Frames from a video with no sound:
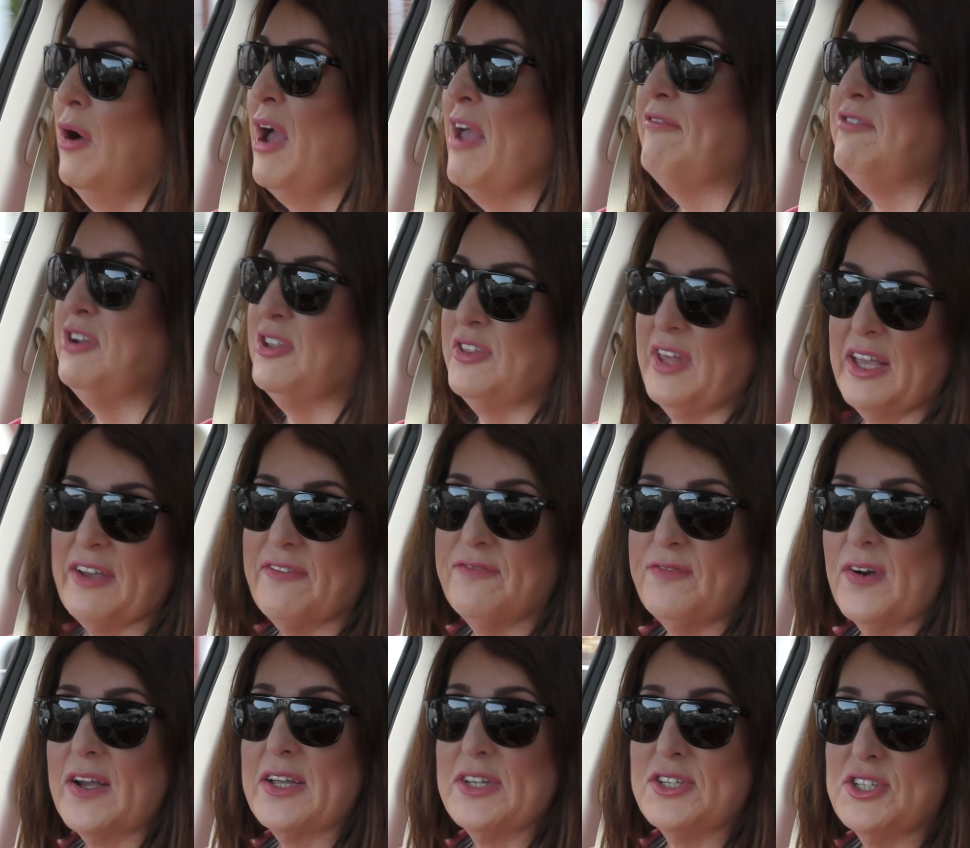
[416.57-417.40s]

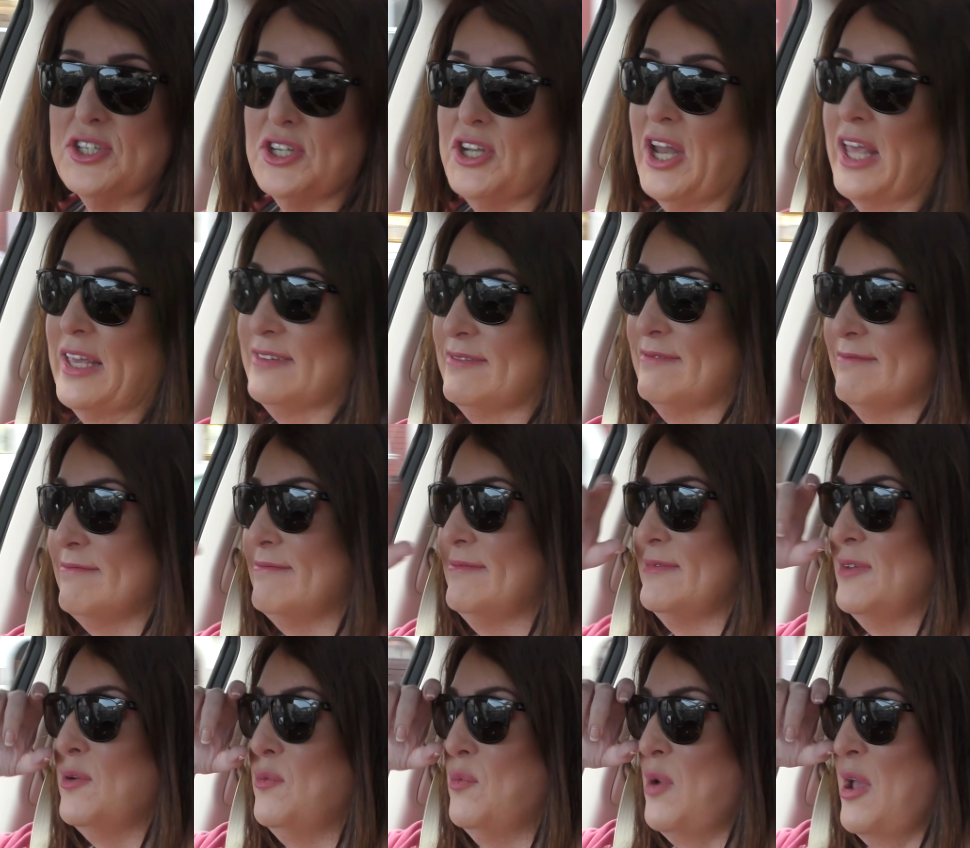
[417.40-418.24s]
everything functioning
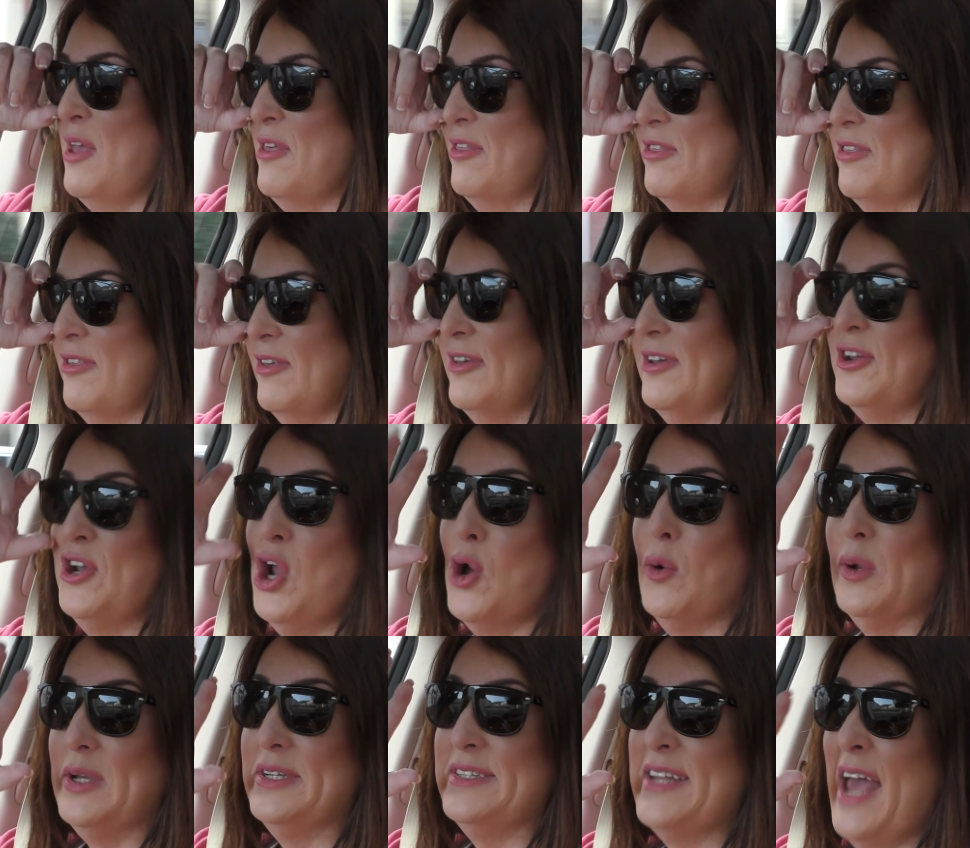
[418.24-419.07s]
with,
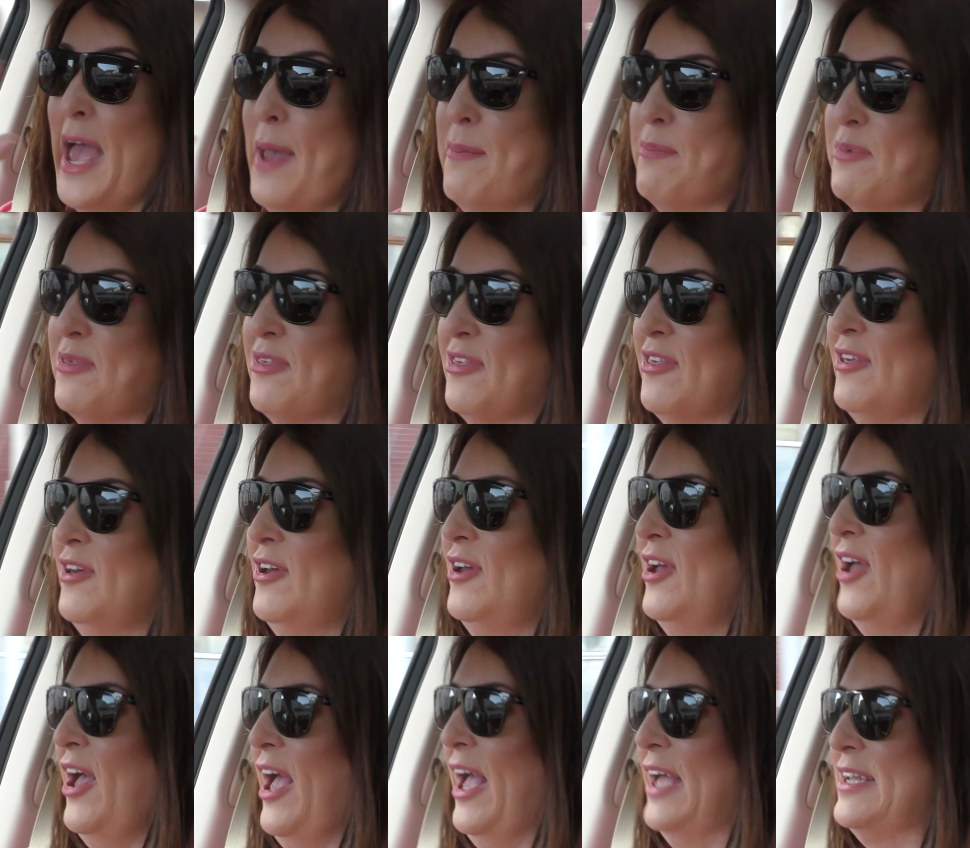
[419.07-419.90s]
depth
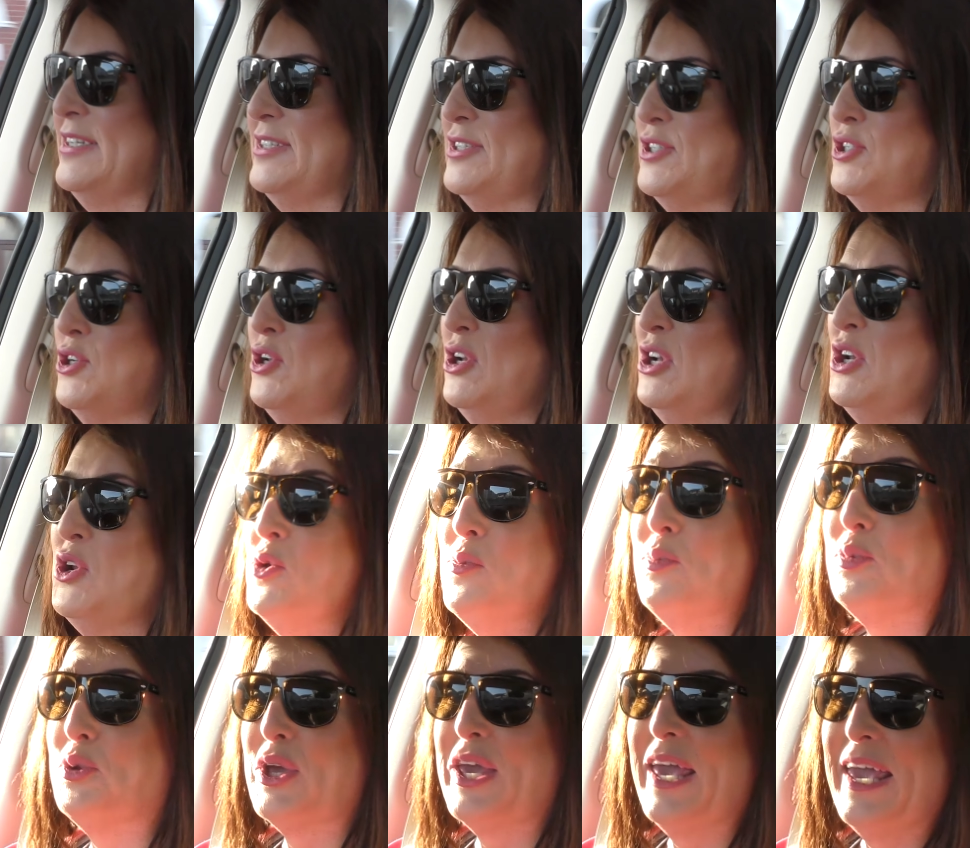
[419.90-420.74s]
and
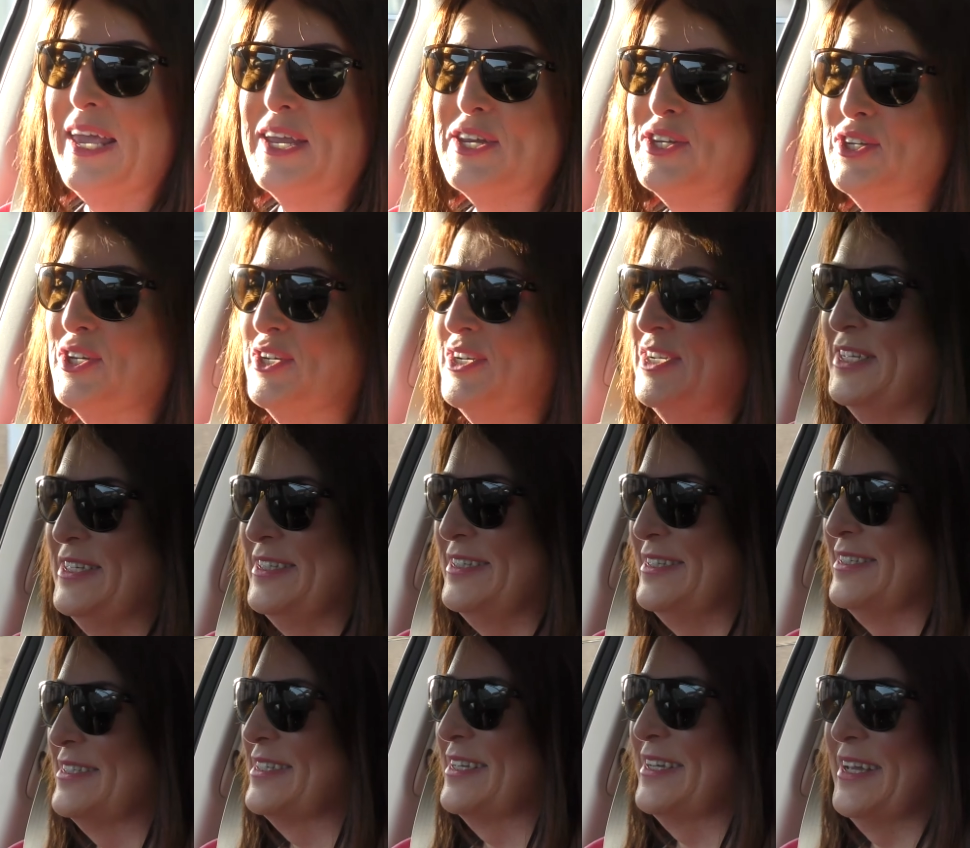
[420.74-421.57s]
lubrication
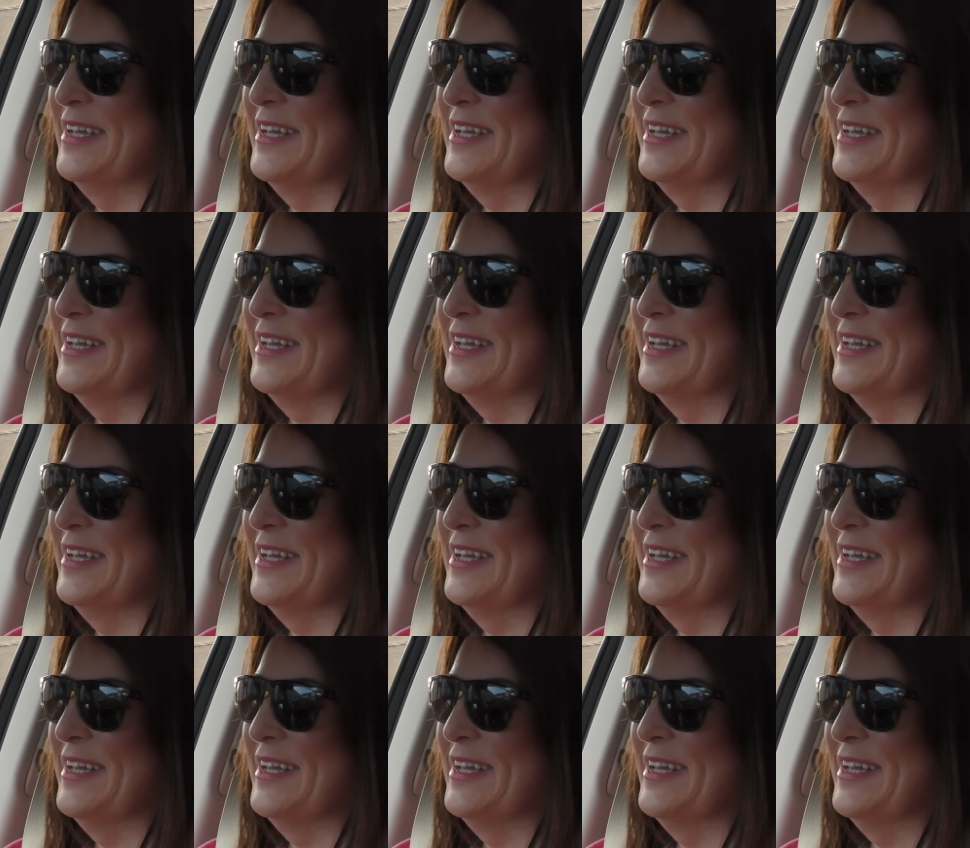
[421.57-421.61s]
as a